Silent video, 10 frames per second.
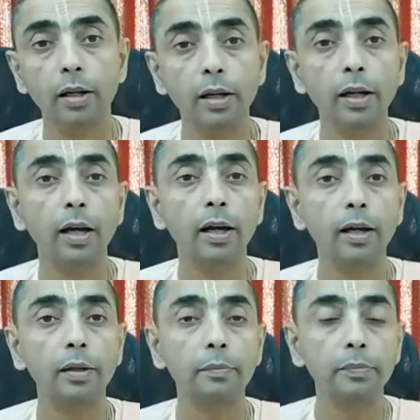
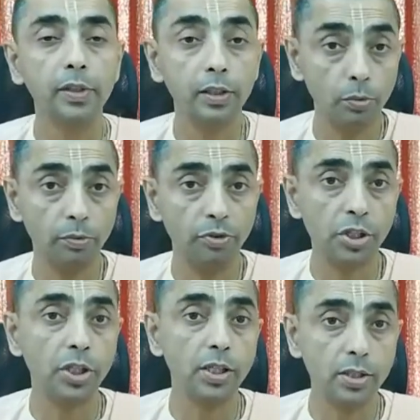uh, you know,
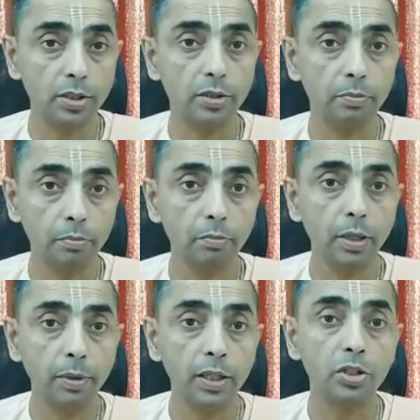fish is
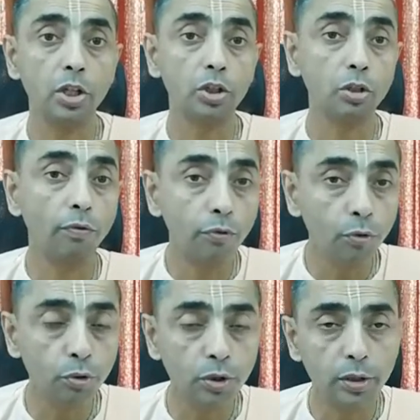maybe in search of
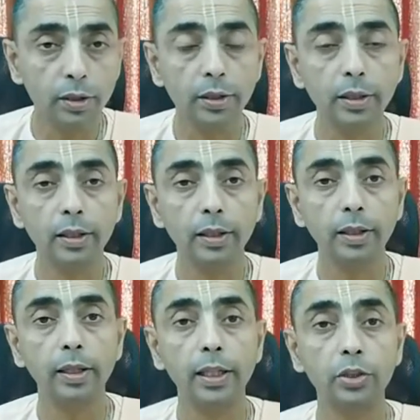food,
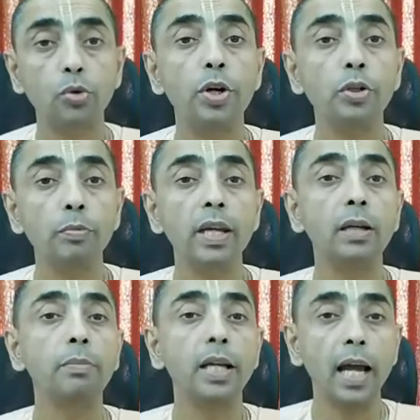is going to
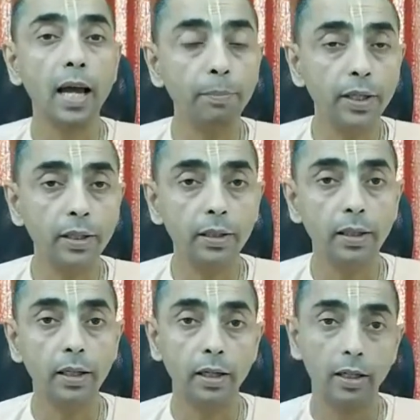make me happy.
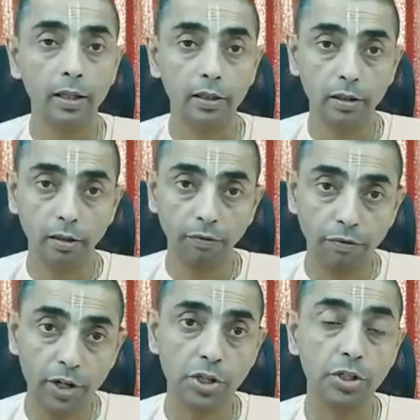The
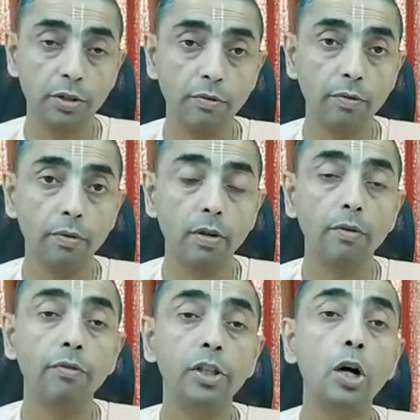fish,
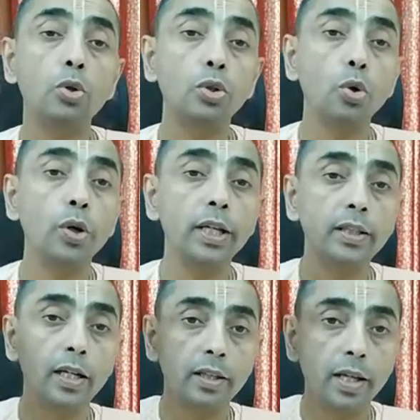without knowing
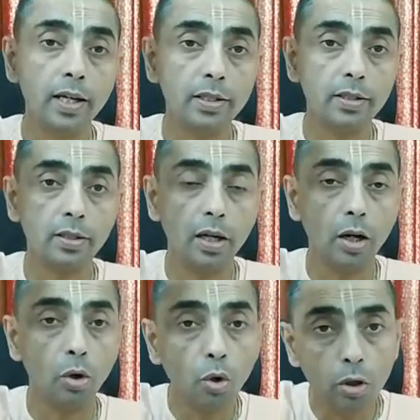that there is
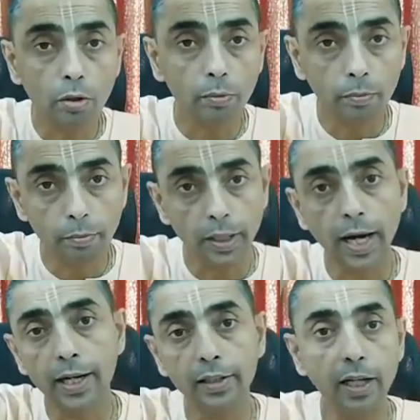a hook
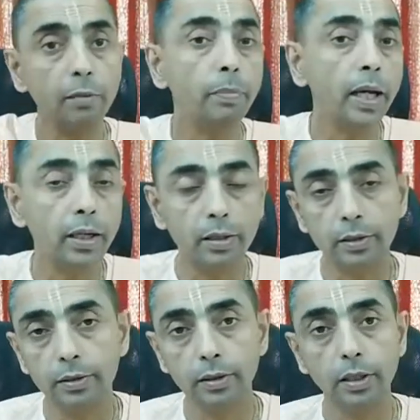behind that bait,
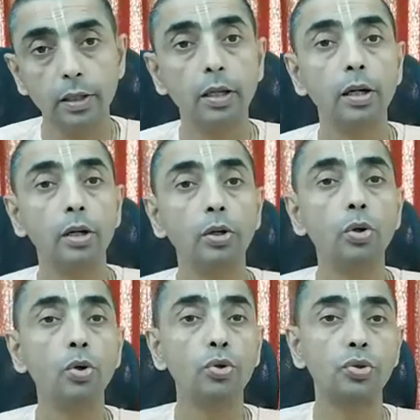
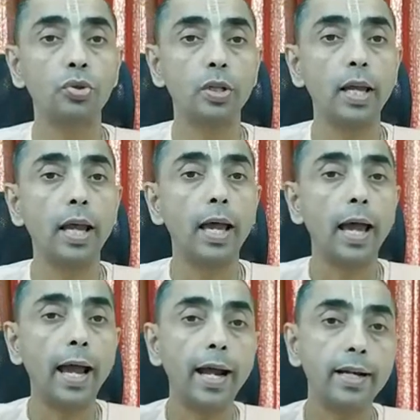goes
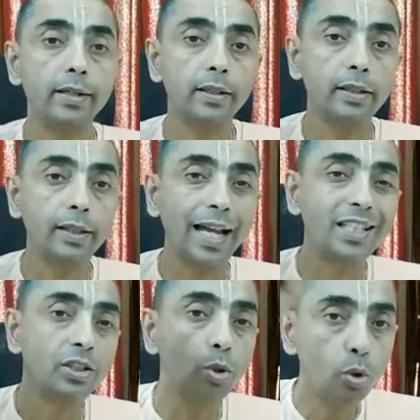and
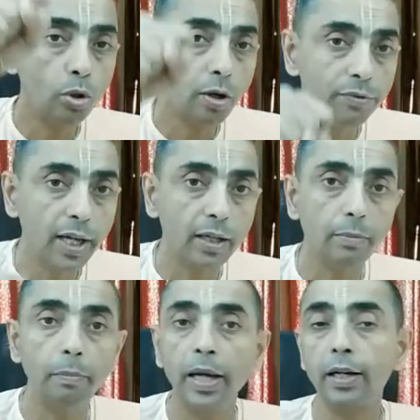catches hold of
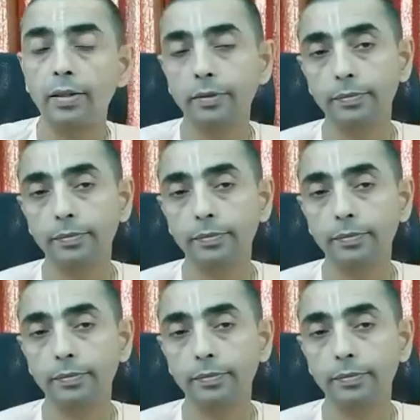that bait